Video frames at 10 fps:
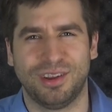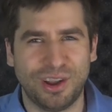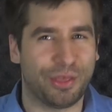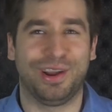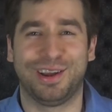
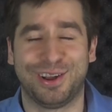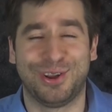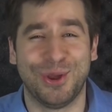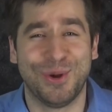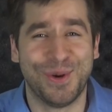Nothing to
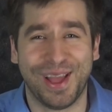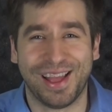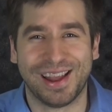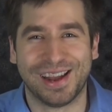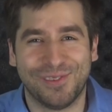do
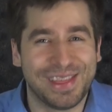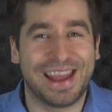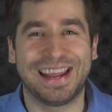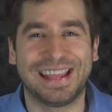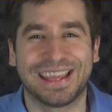
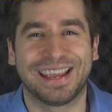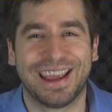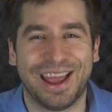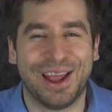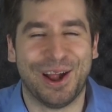with
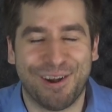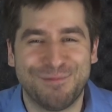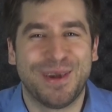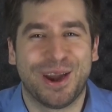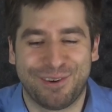anything
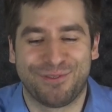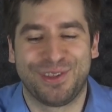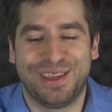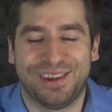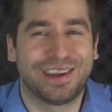of merit
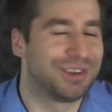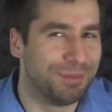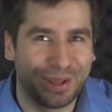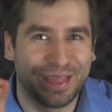for the election.